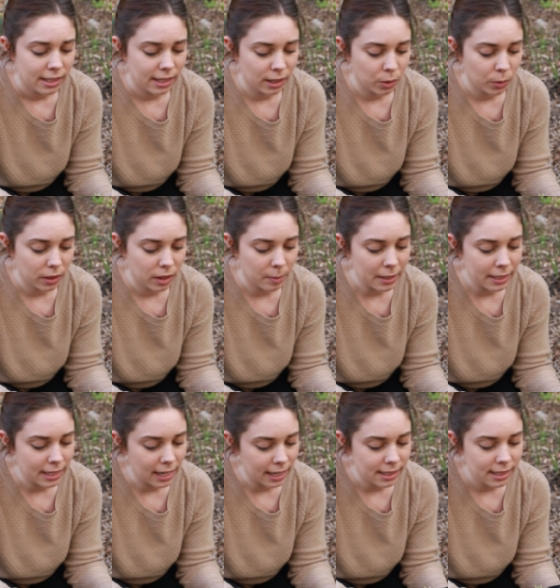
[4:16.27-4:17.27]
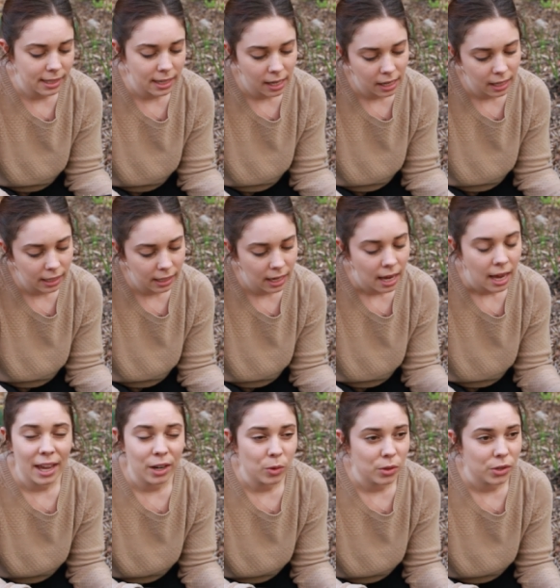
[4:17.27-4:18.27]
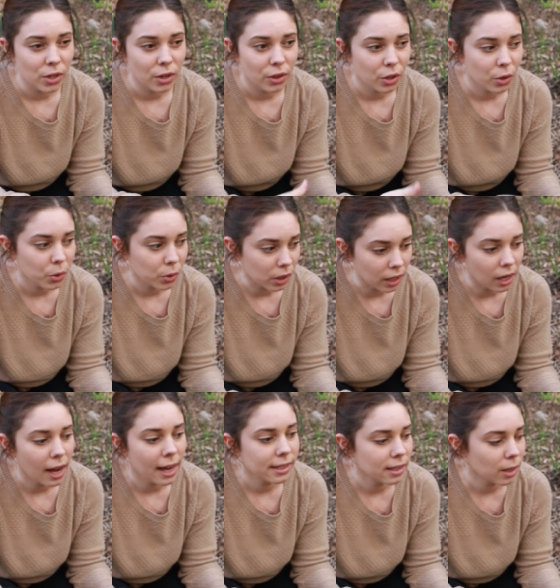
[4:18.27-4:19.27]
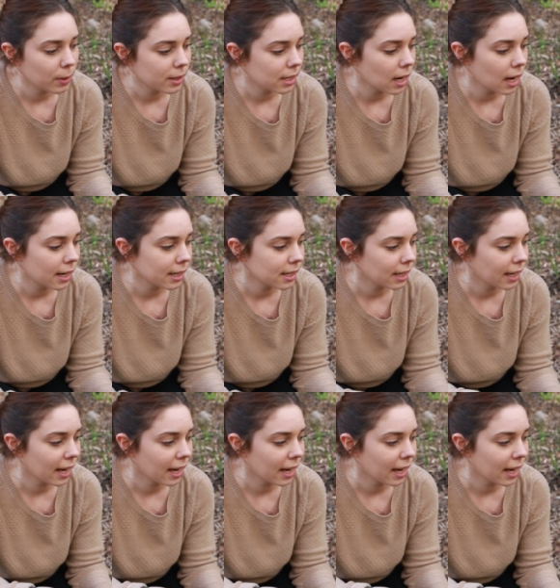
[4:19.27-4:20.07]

deal with the midday sun and also the cooler nights that we're starting to